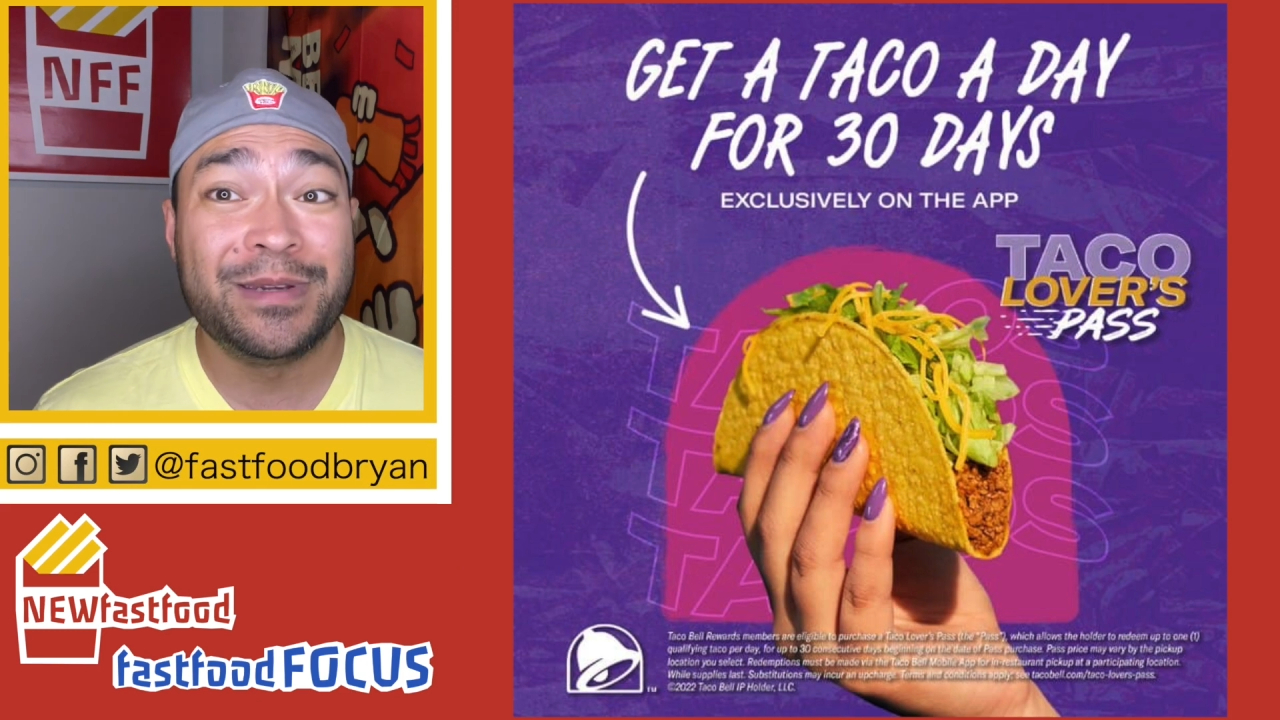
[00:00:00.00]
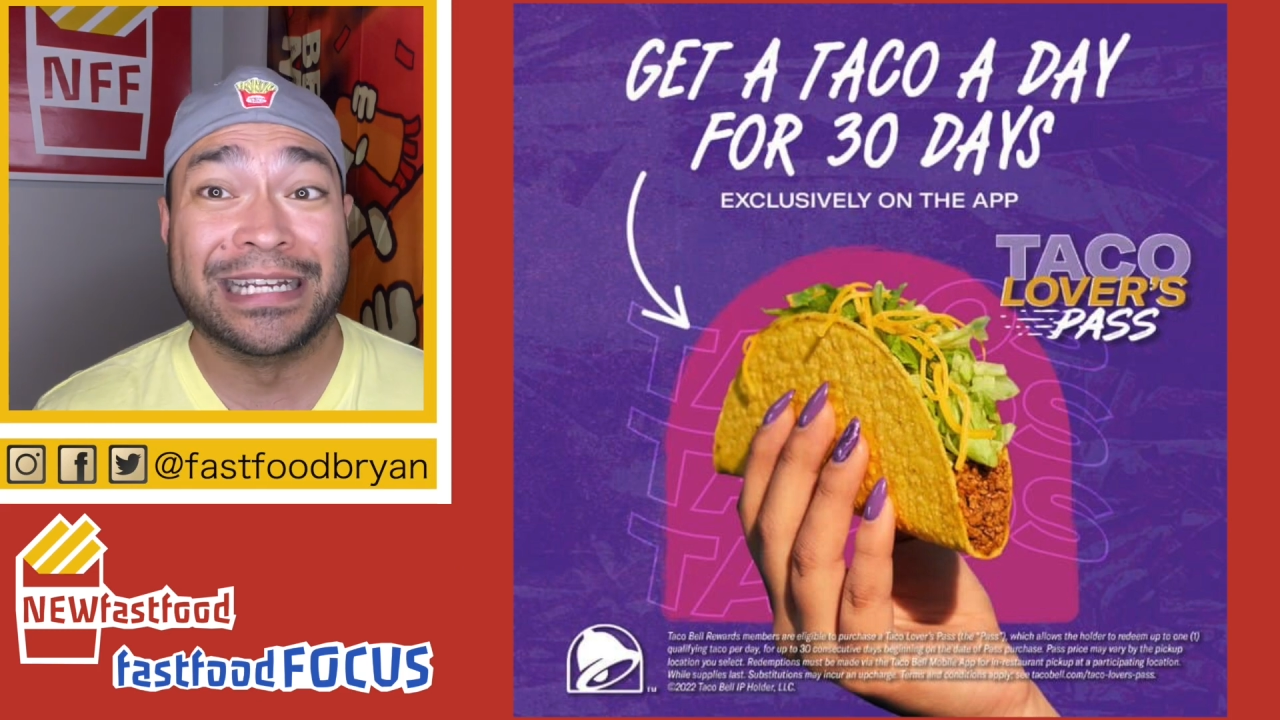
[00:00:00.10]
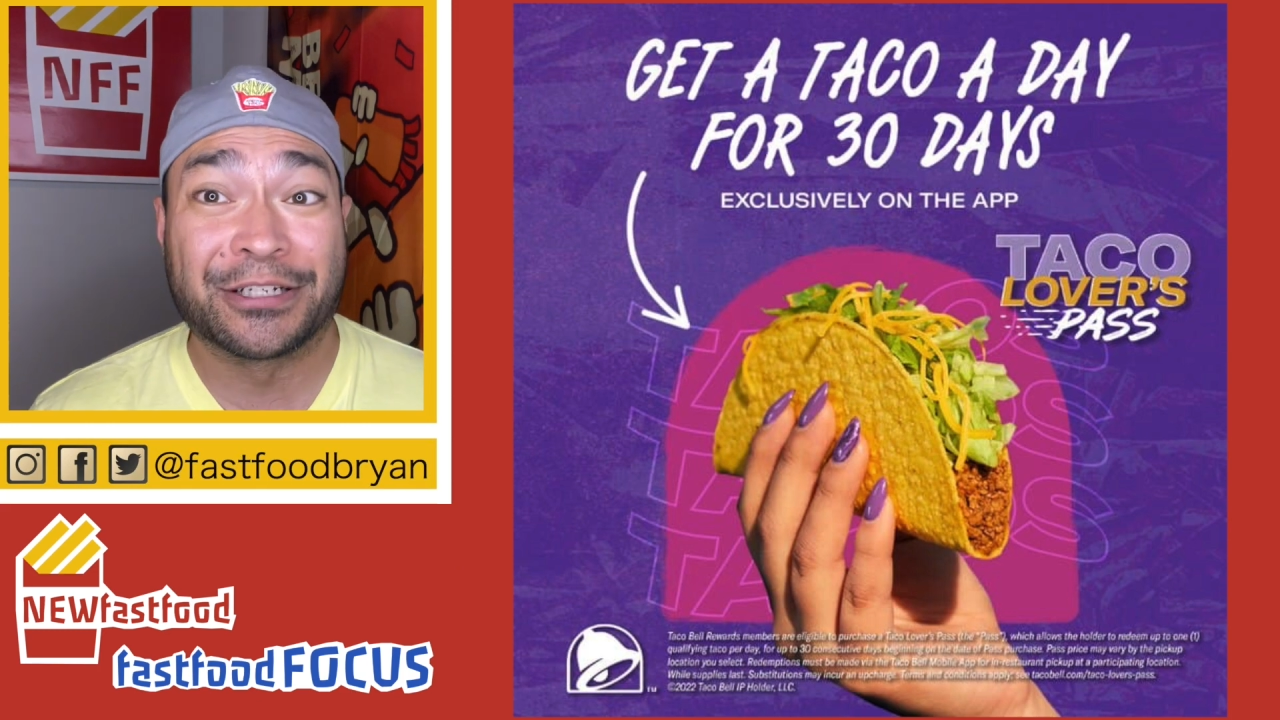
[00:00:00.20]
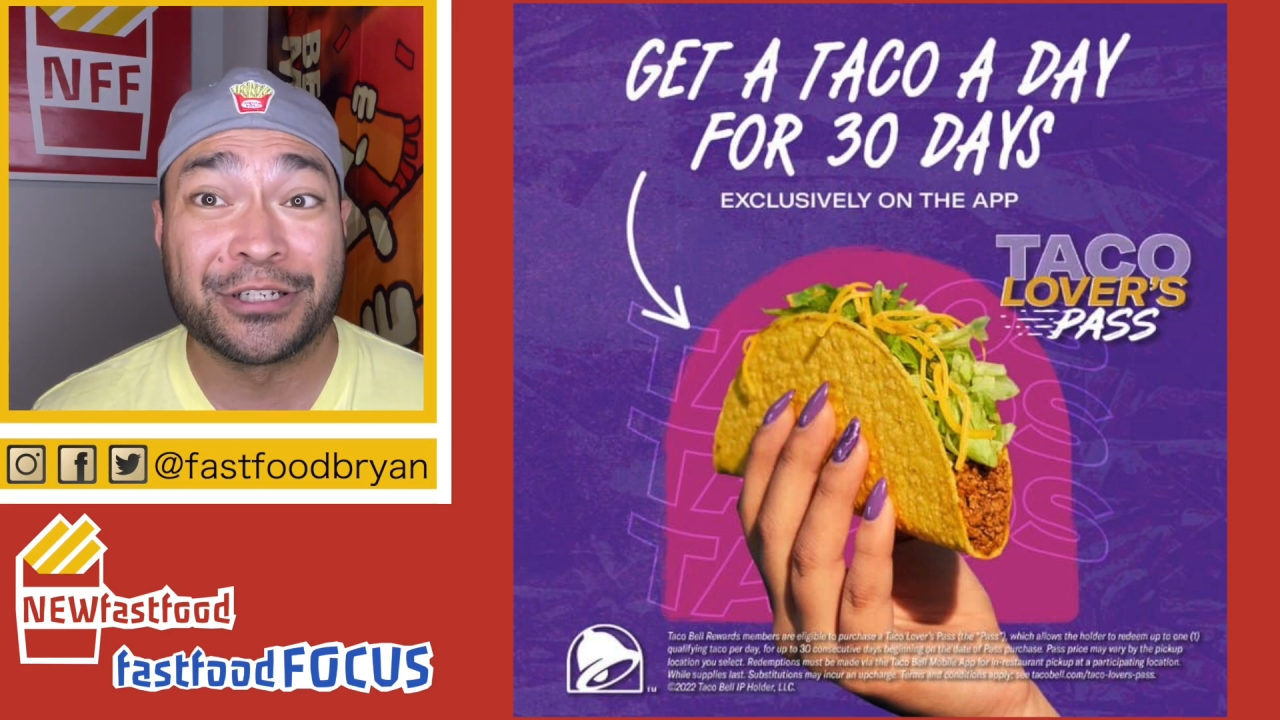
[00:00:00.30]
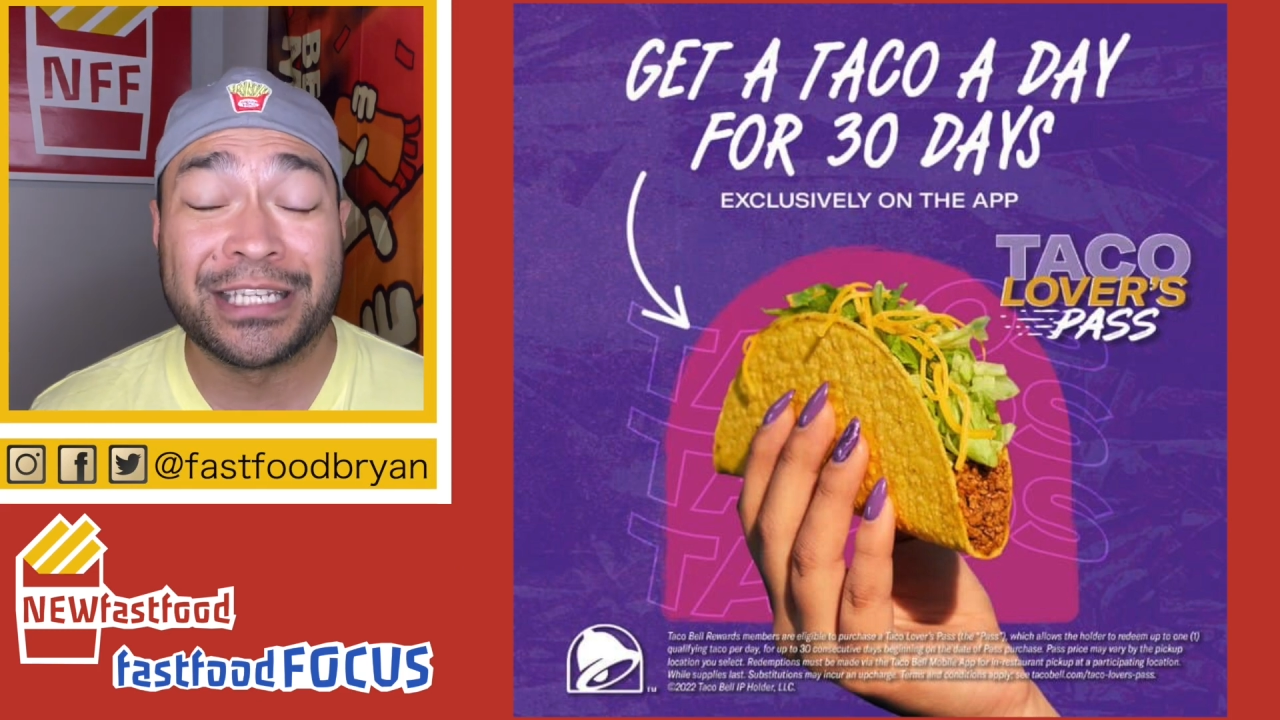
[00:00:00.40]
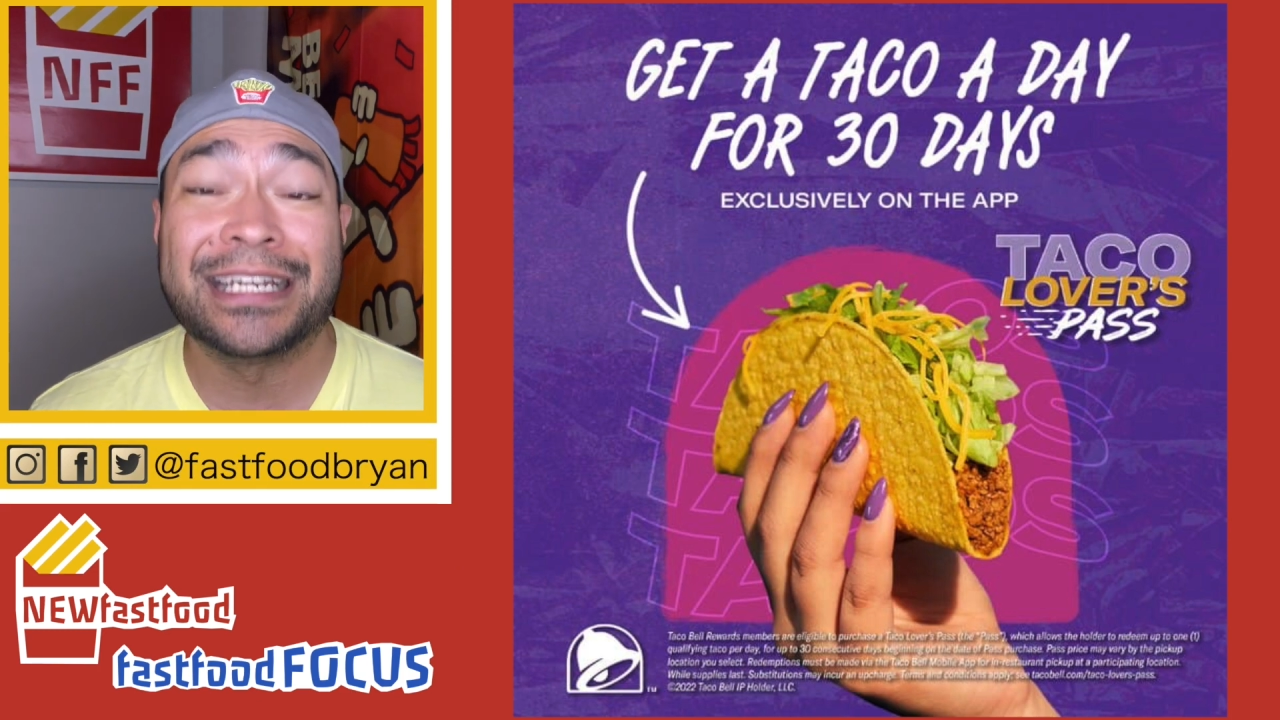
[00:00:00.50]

be interested